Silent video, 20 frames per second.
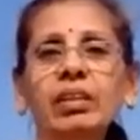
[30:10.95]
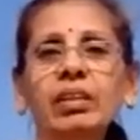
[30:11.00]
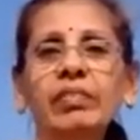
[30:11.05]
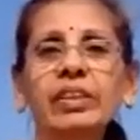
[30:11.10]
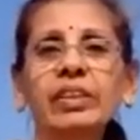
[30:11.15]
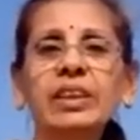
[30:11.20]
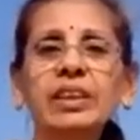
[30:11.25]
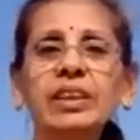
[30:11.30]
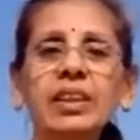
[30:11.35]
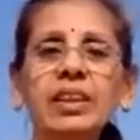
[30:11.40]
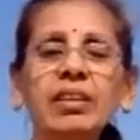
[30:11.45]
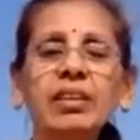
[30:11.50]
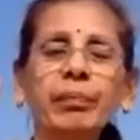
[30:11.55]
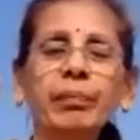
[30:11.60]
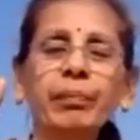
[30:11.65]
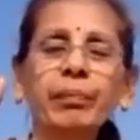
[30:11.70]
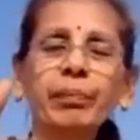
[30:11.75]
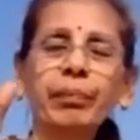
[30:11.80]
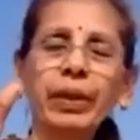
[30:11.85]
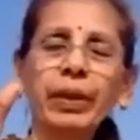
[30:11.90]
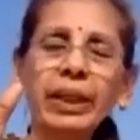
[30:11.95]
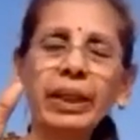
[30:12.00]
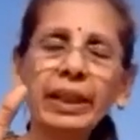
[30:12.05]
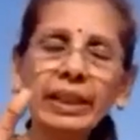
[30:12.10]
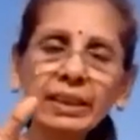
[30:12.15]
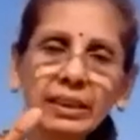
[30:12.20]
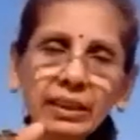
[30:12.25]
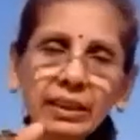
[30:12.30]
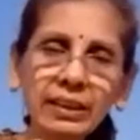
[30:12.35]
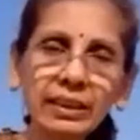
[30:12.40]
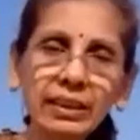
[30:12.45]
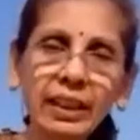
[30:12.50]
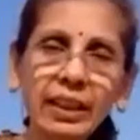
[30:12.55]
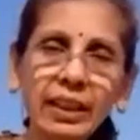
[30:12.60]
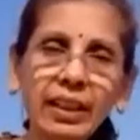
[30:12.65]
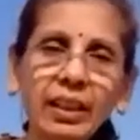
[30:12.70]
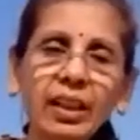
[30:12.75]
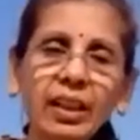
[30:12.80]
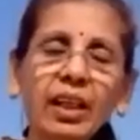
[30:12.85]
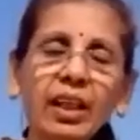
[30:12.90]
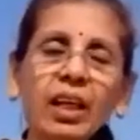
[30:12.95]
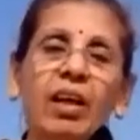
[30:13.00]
which is a biggest sin.